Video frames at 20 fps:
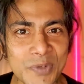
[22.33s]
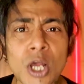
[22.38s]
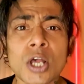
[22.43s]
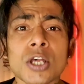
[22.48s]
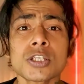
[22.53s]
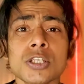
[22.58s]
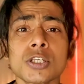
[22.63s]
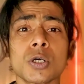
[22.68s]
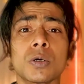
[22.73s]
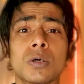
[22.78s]

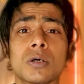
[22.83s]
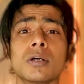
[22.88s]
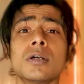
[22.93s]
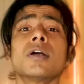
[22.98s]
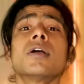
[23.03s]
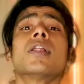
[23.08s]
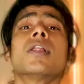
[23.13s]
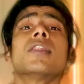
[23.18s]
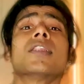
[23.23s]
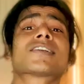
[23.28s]
So,
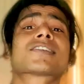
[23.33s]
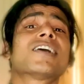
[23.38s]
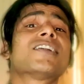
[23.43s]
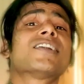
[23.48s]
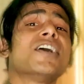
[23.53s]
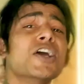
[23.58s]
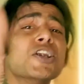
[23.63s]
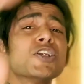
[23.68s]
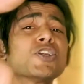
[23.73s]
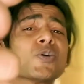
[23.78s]
let's get
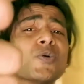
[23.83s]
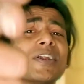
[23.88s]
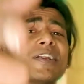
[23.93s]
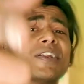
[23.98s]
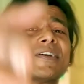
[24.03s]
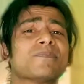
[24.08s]
into it.